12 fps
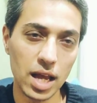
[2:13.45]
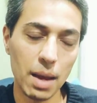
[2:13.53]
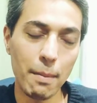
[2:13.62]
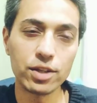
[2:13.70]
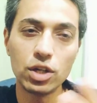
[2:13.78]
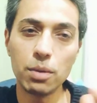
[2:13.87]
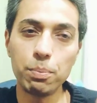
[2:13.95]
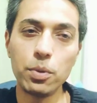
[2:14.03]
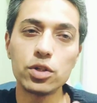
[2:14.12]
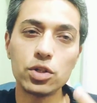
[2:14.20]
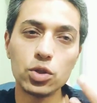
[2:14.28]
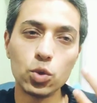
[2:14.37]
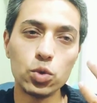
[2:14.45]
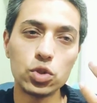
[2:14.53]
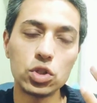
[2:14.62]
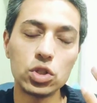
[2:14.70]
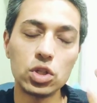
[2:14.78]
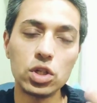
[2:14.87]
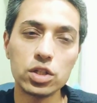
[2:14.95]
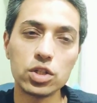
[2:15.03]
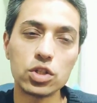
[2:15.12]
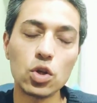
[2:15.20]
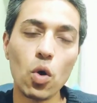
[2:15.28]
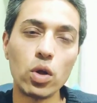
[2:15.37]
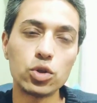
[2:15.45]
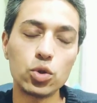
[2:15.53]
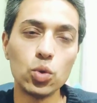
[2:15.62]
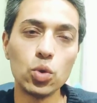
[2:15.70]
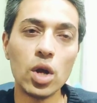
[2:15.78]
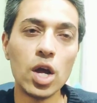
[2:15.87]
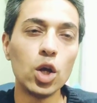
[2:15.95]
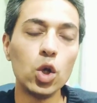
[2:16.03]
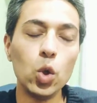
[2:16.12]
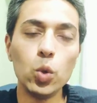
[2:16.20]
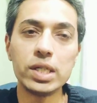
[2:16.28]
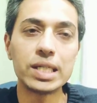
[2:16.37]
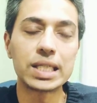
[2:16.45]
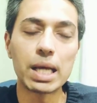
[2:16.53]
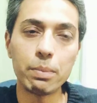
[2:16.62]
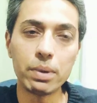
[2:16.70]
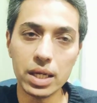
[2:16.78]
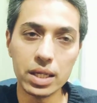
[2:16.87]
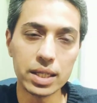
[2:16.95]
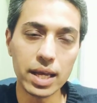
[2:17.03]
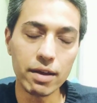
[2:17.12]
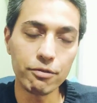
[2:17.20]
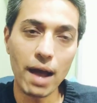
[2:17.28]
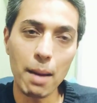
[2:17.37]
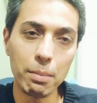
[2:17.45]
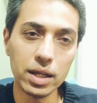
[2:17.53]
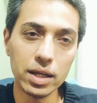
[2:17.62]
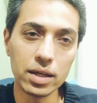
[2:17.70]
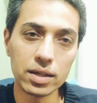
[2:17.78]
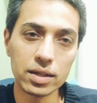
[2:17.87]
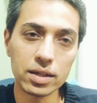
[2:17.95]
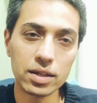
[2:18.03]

Imagine a person who's just gone through losing somebody in their family.